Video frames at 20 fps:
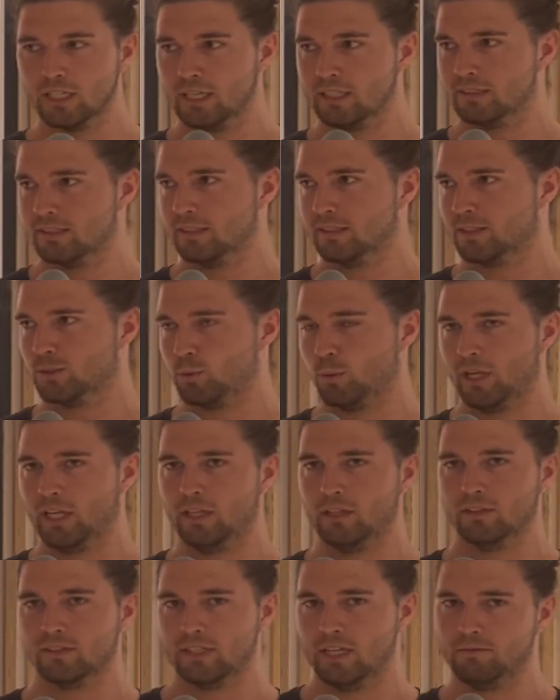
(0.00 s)
and since
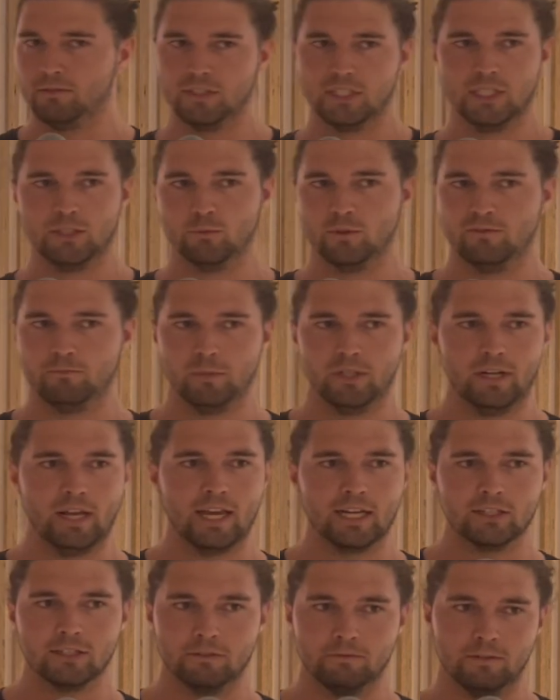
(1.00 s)
2017 we've been
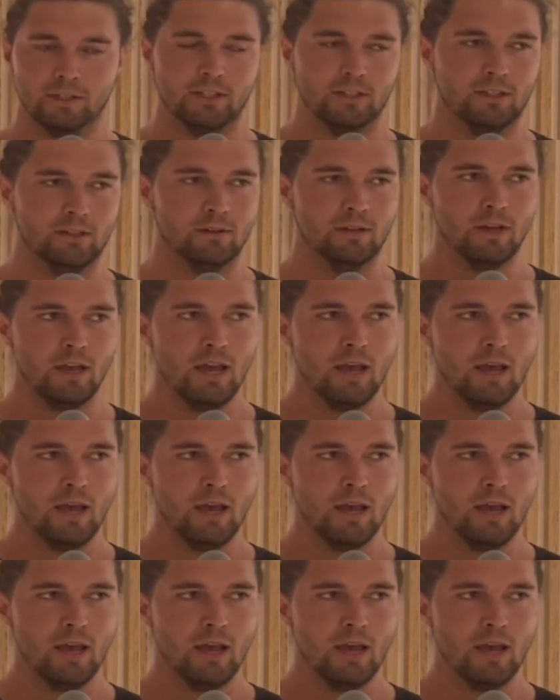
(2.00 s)
active in the